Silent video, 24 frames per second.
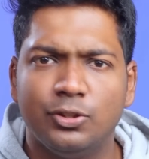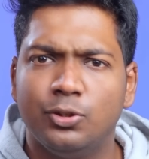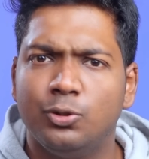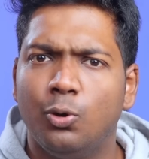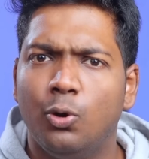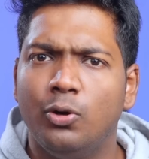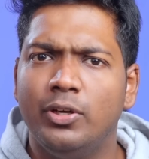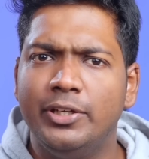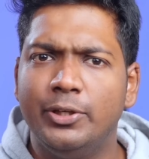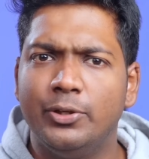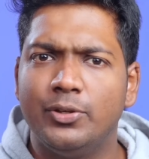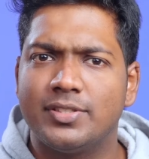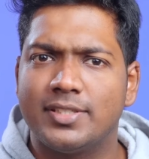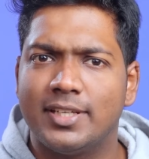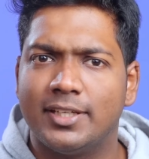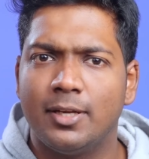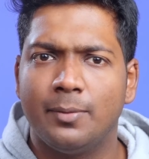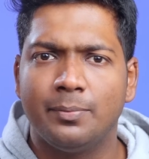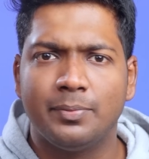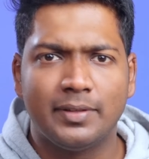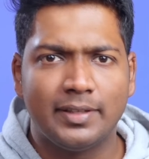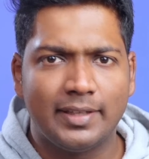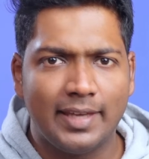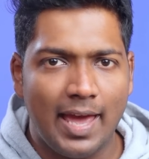you don't need to set up
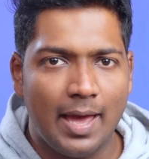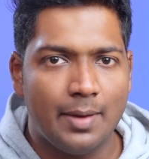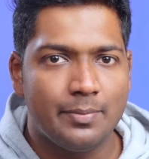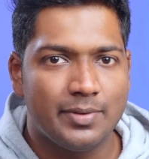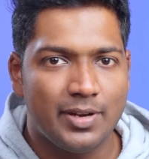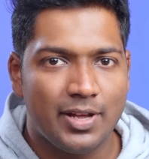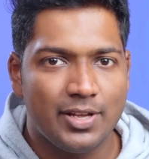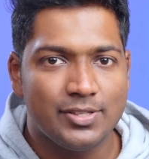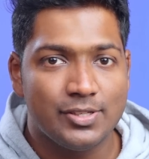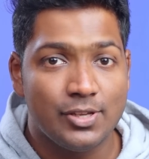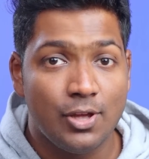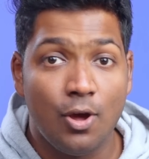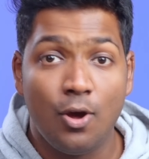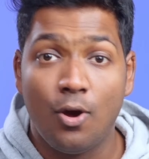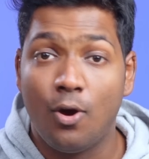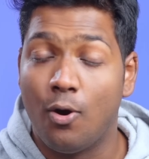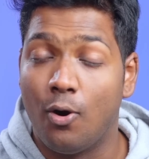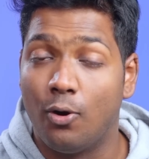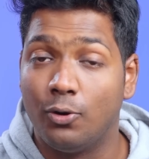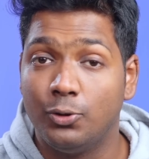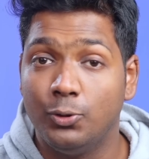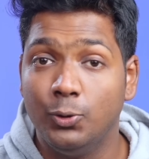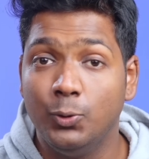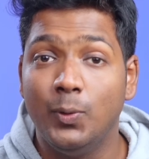cameras
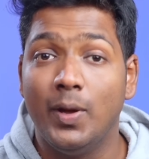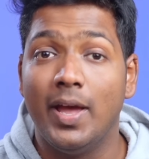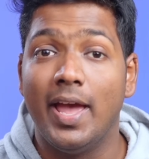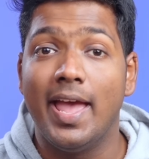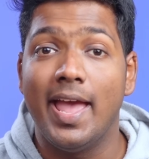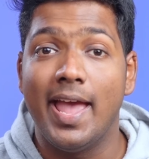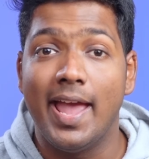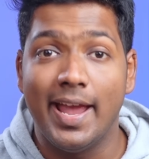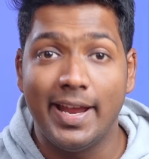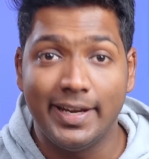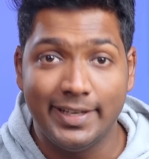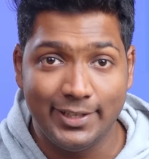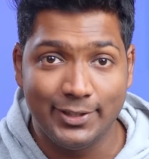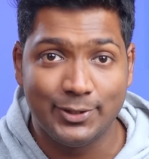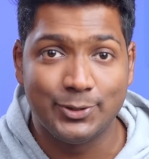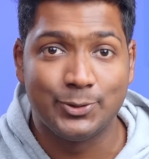or do any